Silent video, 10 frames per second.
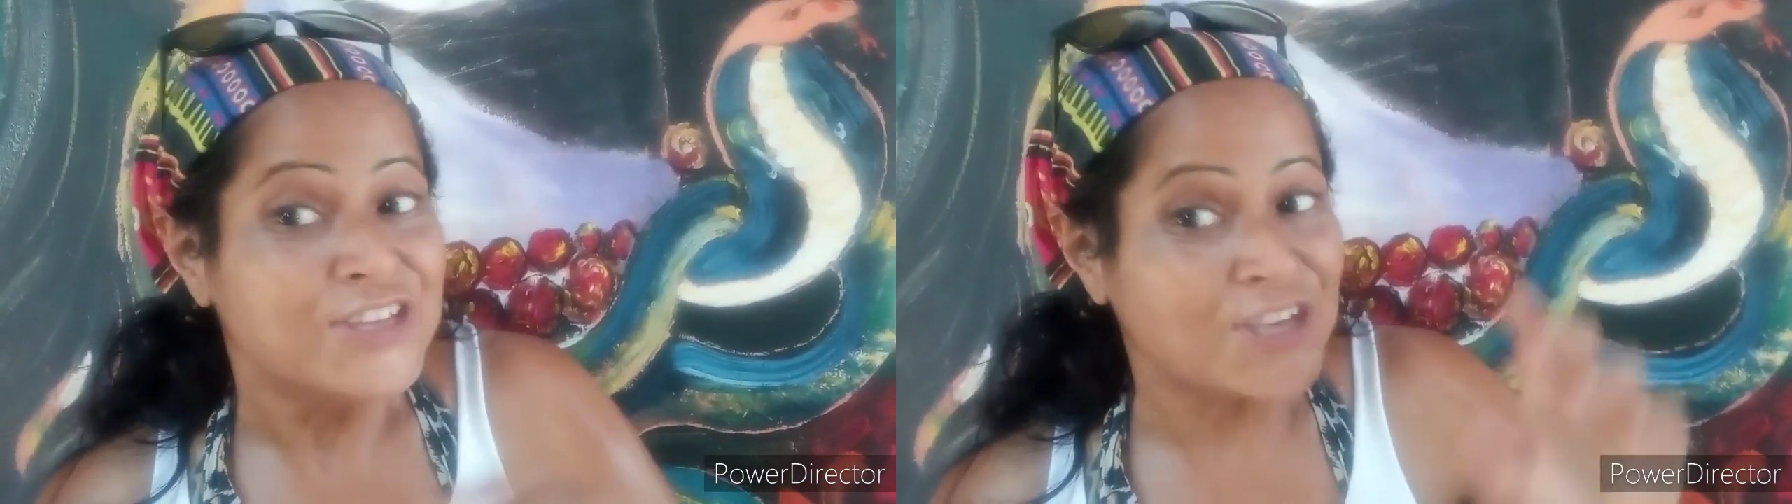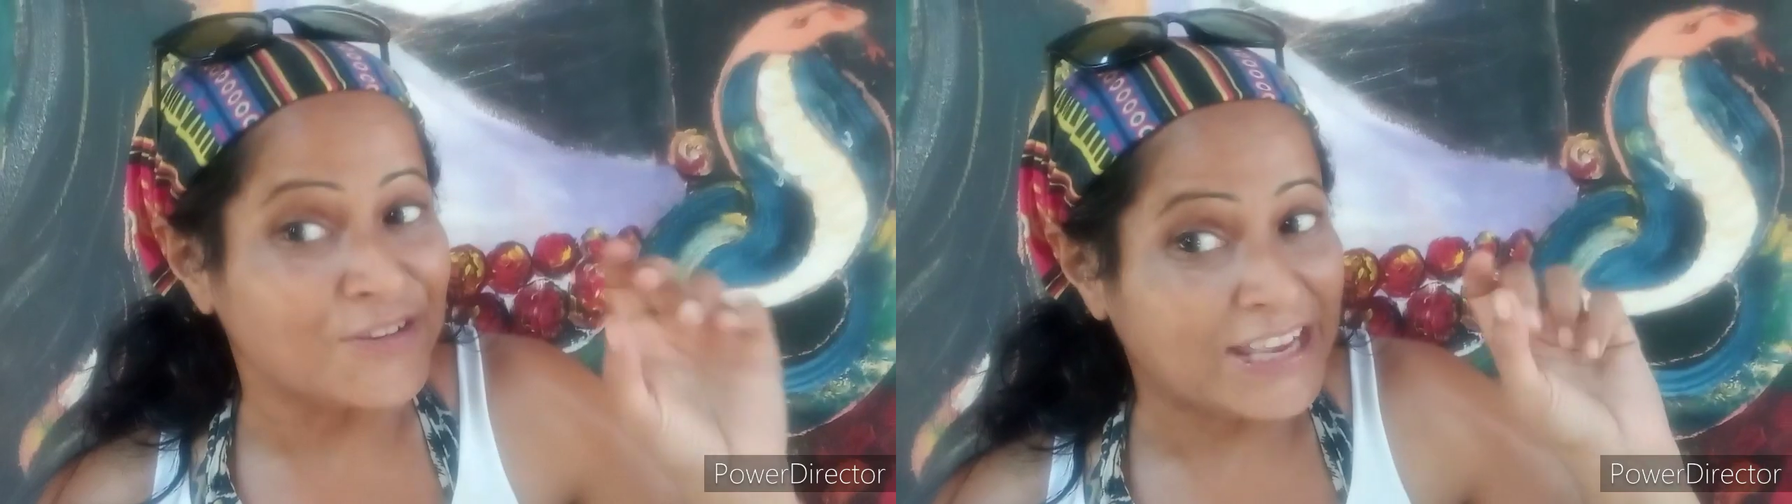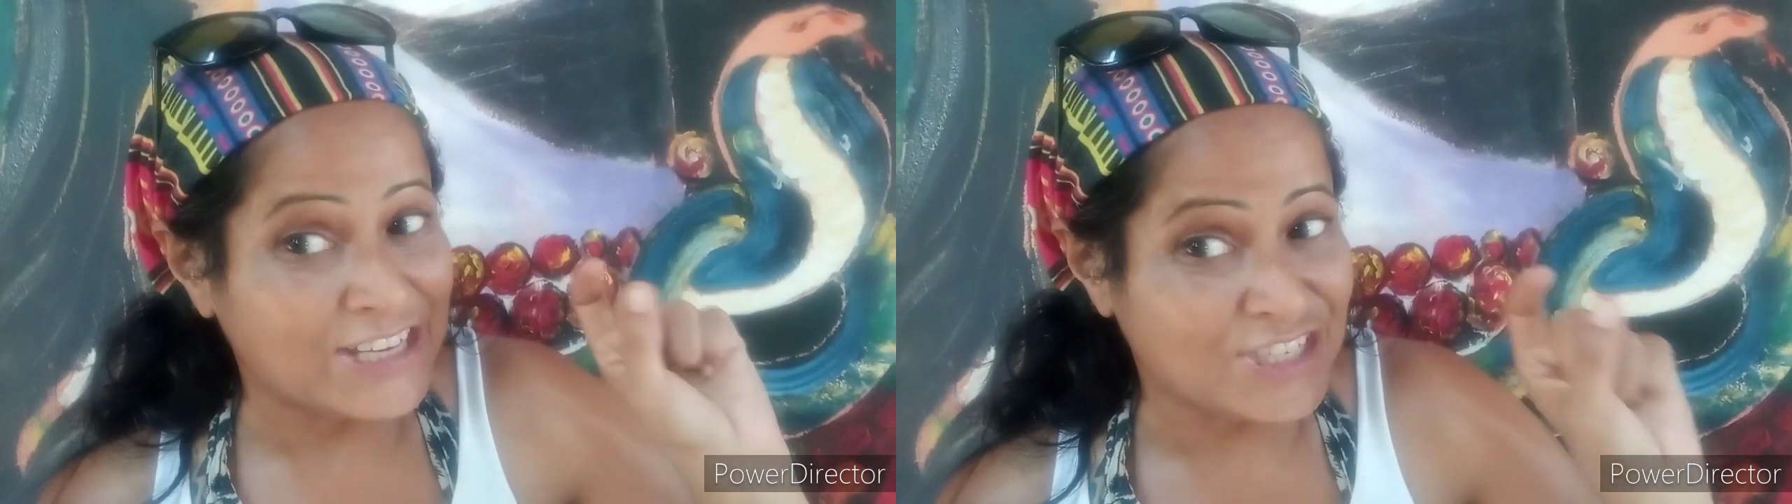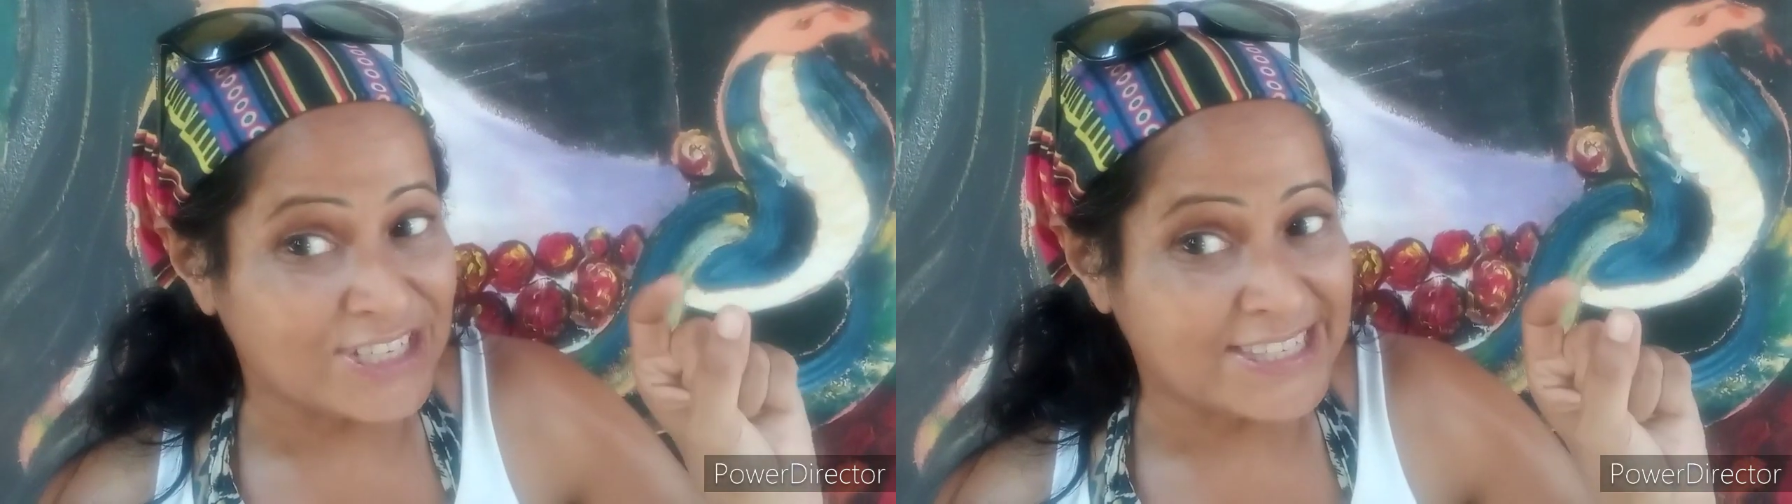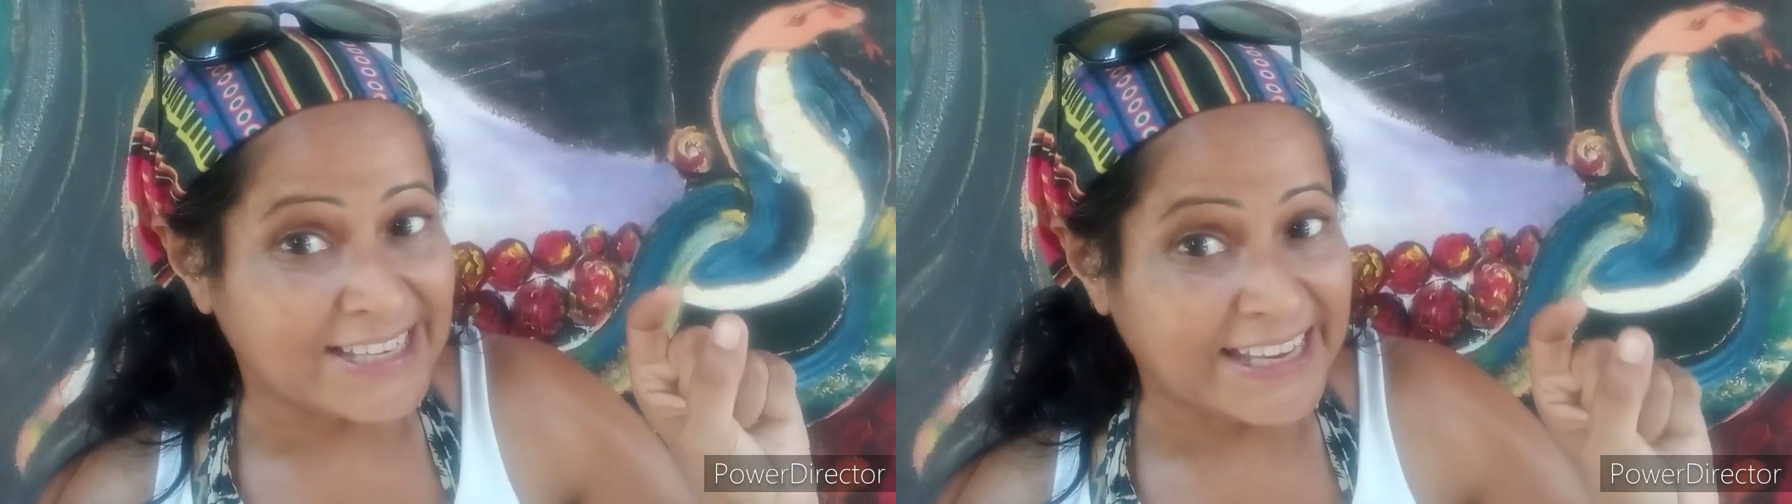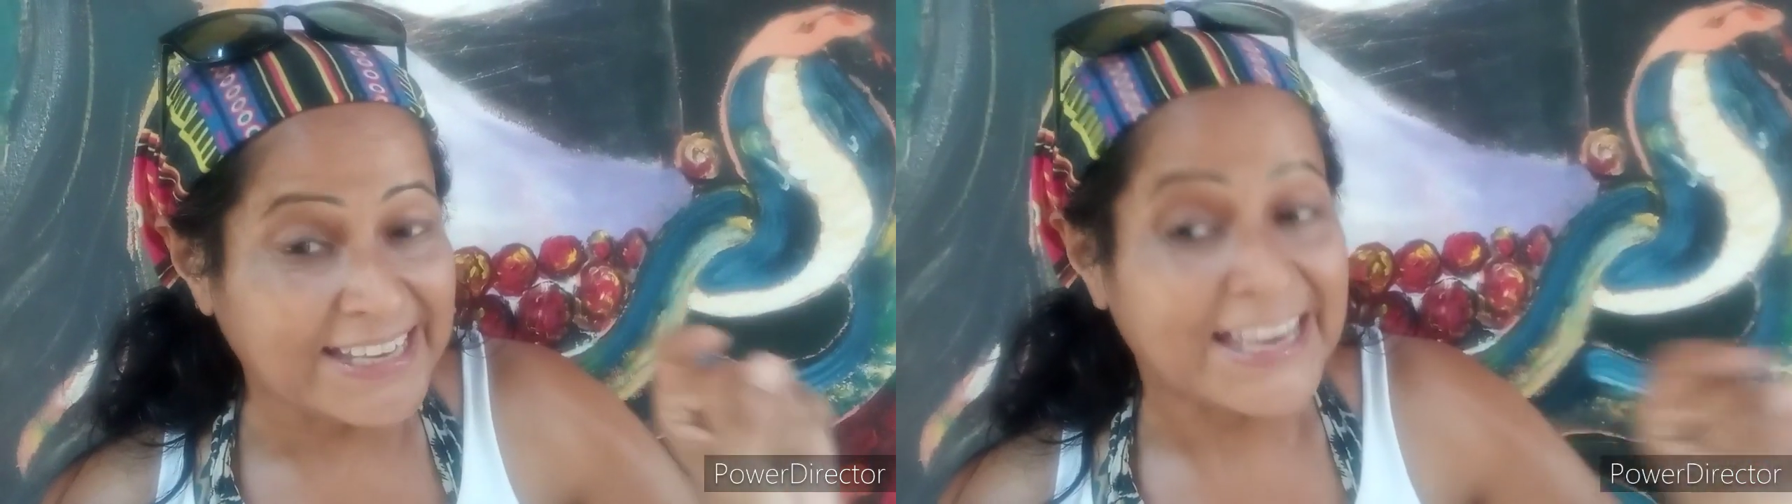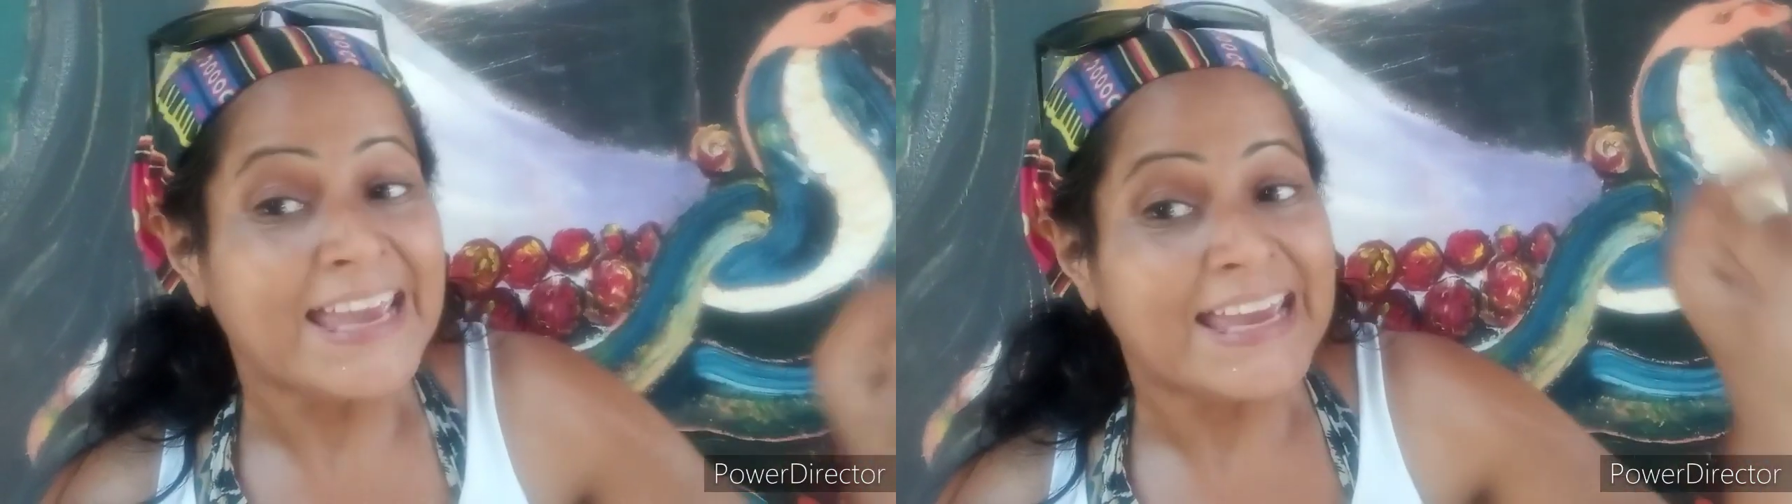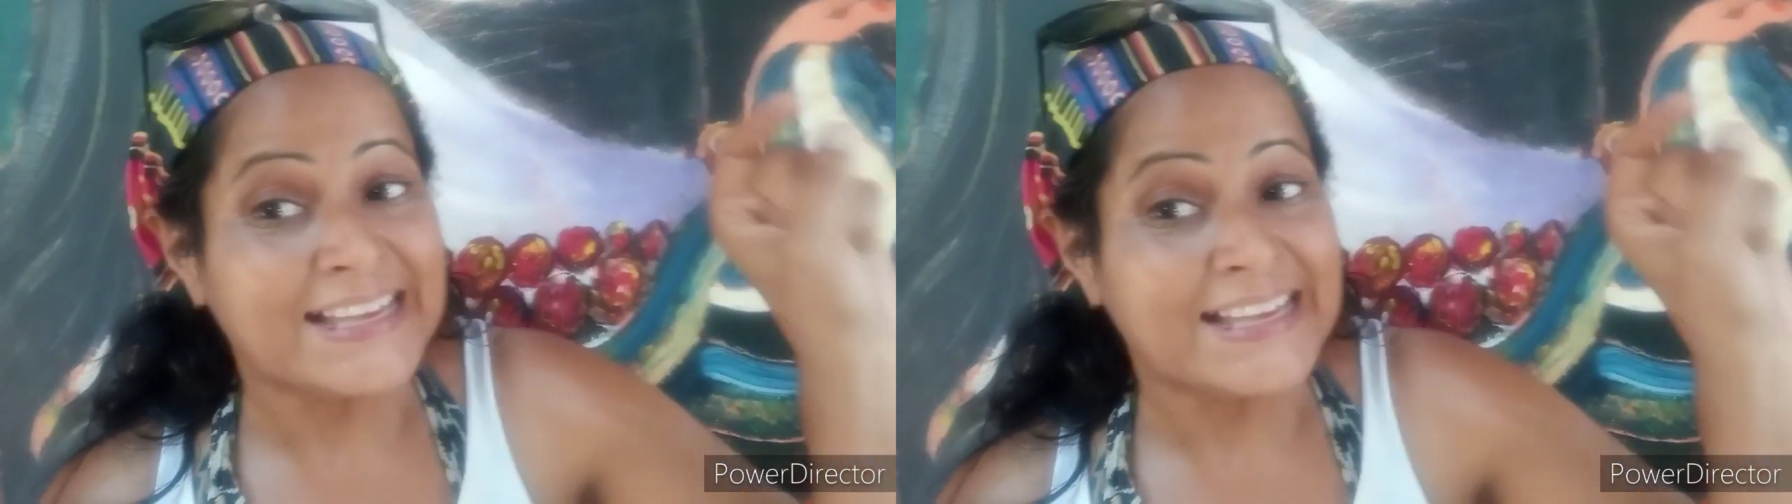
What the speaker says: Donations link